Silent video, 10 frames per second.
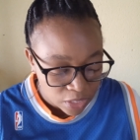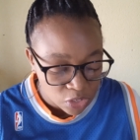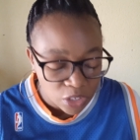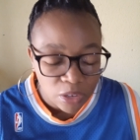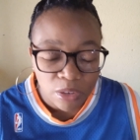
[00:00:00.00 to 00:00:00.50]

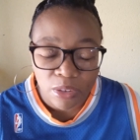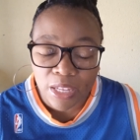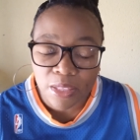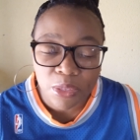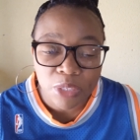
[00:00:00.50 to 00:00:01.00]
so,
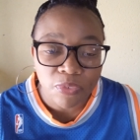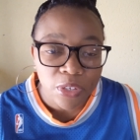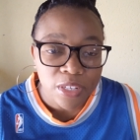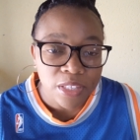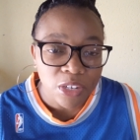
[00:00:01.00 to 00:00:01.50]
in this
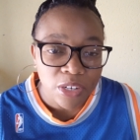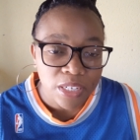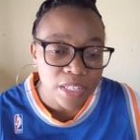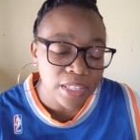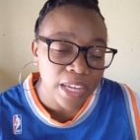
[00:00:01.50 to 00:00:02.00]
verse, the Lord
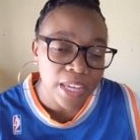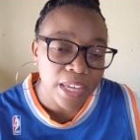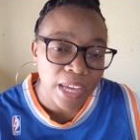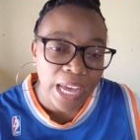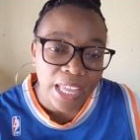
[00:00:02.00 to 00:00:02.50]
is
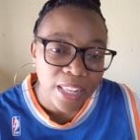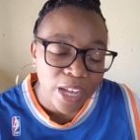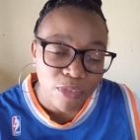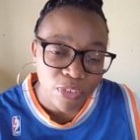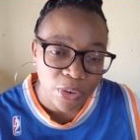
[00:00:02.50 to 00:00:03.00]
saying, I
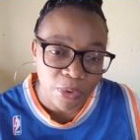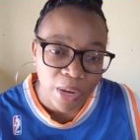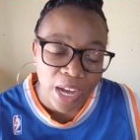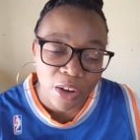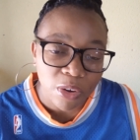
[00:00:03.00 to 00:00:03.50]
love you.
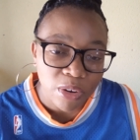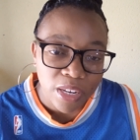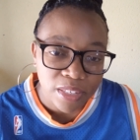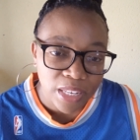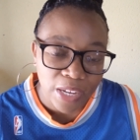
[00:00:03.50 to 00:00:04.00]
I
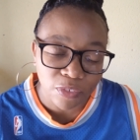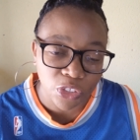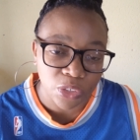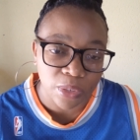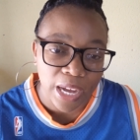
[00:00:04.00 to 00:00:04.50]
always
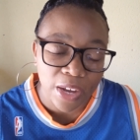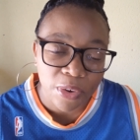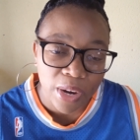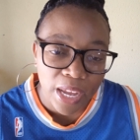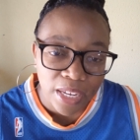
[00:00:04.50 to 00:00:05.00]
loved you. I
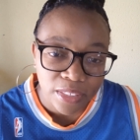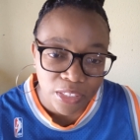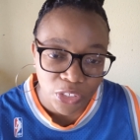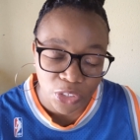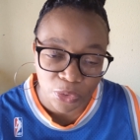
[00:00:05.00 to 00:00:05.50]

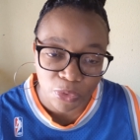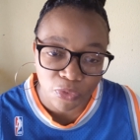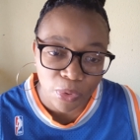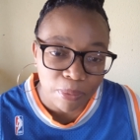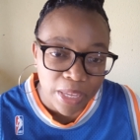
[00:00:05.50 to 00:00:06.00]
created you
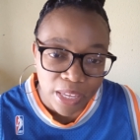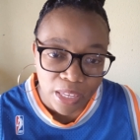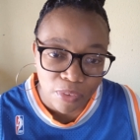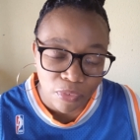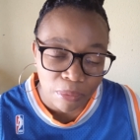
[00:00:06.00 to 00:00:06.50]
for
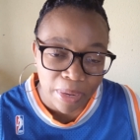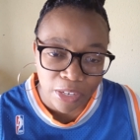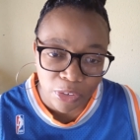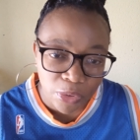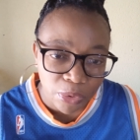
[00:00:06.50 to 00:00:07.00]
me, for my
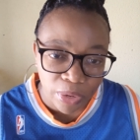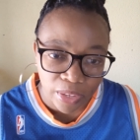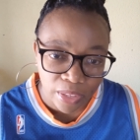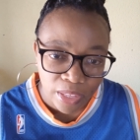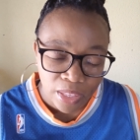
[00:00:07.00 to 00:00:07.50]

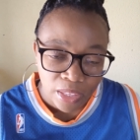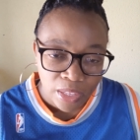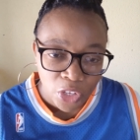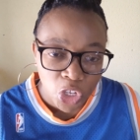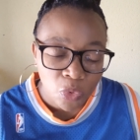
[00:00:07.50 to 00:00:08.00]
glory.
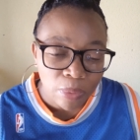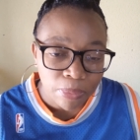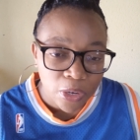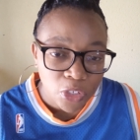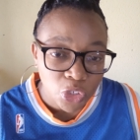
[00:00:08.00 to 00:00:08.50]
You were
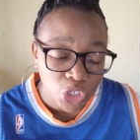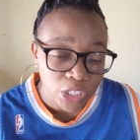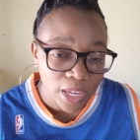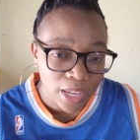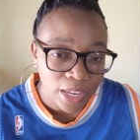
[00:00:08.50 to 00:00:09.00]
born to
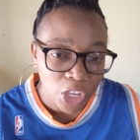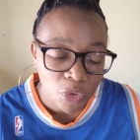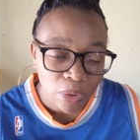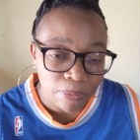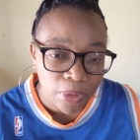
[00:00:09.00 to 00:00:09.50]
shine.
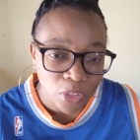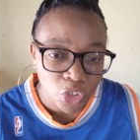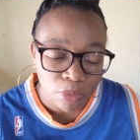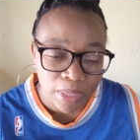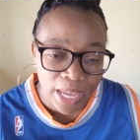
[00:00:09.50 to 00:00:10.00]
You were born
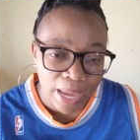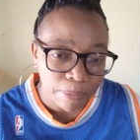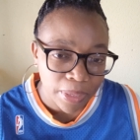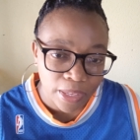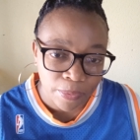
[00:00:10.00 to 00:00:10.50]
to be
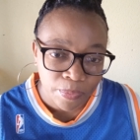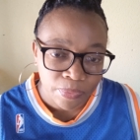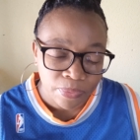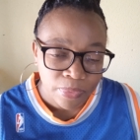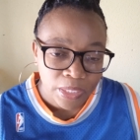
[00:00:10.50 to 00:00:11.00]
happy.
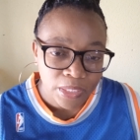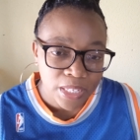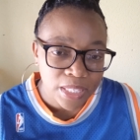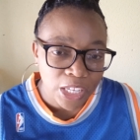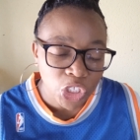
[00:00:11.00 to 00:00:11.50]

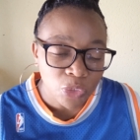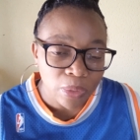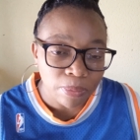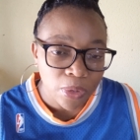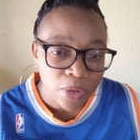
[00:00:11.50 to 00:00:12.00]
Just that you
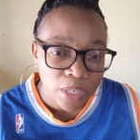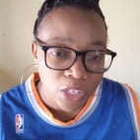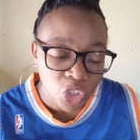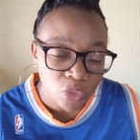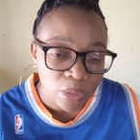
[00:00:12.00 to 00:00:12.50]
were born
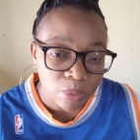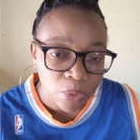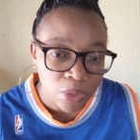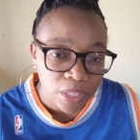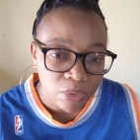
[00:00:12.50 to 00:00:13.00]
into a
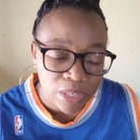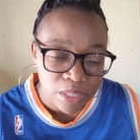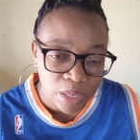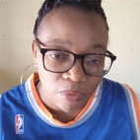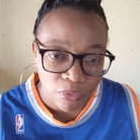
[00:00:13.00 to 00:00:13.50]
world that was
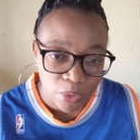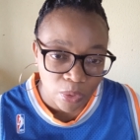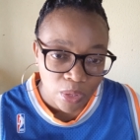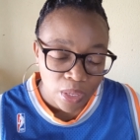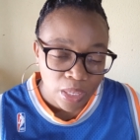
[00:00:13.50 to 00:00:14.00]

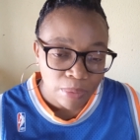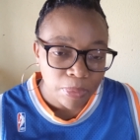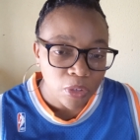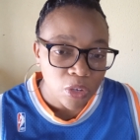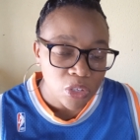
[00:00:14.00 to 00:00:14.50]
sinful
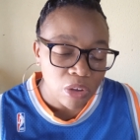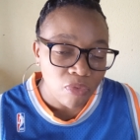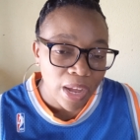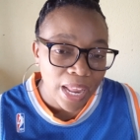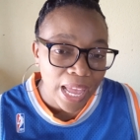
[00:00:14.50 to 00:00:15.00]
because of what